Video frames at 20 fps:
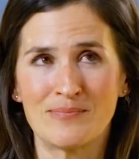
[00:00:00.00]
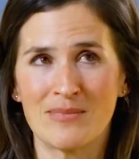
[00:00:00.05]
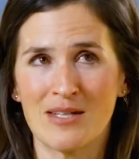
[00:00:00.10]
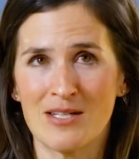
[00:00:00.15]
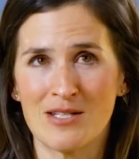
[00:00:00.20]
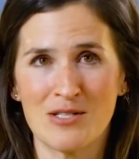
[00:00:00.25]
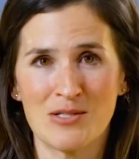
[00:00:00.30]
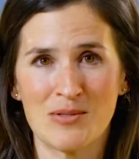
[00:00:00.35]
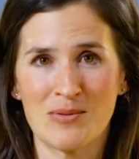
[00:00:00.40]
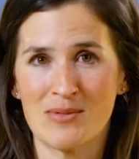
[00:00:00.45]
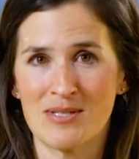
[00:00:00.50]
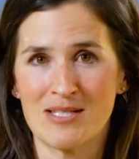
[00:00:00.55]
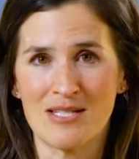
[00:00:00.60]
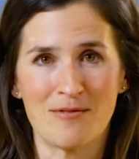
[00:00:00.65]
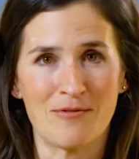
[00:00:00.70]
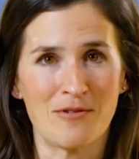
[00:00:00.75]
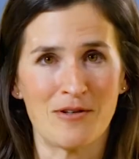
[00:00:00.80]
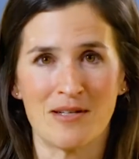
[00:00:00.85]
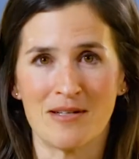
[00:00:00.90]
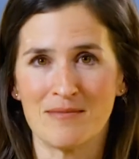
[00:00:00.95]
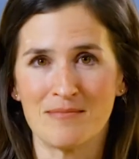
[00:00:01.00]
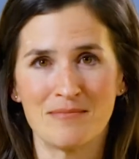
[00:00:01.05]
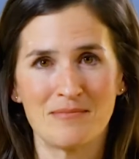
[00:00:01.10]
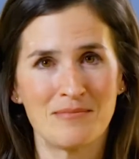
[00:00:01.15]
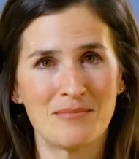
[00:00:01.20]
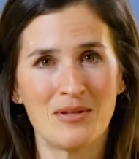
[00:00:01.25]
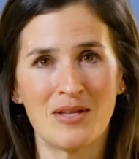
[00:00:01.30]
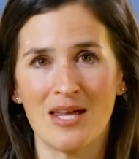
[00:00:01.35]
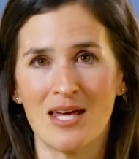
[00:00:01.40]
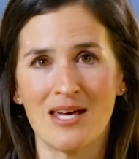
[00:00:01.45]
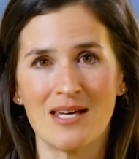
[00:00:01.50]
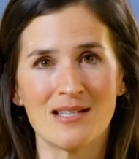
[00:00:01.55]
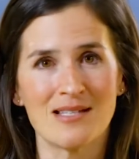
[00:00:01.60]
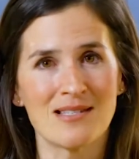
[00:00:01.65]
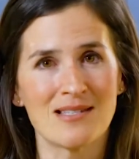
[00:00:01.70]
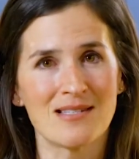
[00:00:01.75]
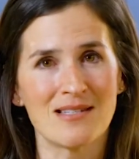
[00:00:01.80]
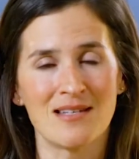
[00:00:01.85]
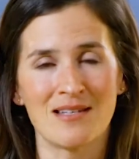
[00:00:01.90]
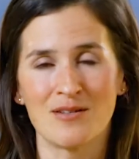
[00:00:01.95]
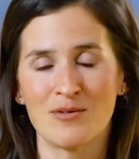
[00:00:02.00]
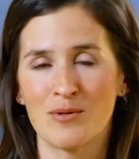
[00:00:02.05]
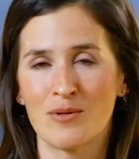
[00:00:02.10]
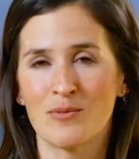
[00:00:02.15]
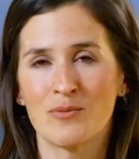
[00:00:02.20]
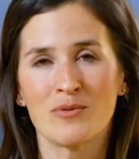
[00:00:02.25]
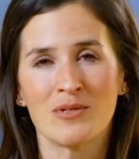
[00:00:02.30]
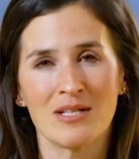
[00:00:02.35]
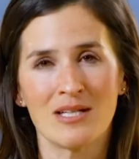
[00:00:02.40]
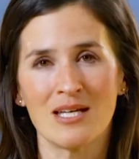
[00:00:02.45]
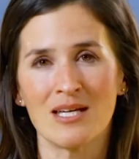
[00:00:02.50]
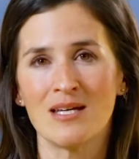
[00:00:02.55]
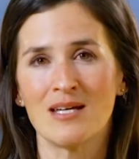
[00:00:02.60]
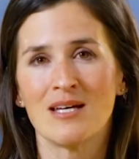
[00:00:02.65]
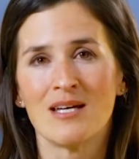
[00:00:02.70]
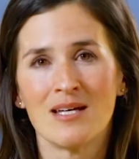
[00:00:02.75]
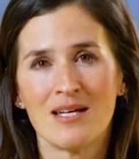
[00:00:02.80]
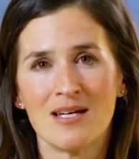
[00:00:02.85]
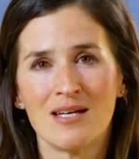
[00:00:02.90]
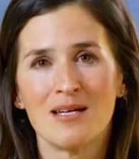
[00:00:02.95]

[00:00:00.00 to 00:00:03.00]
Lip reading: into a different place, into a really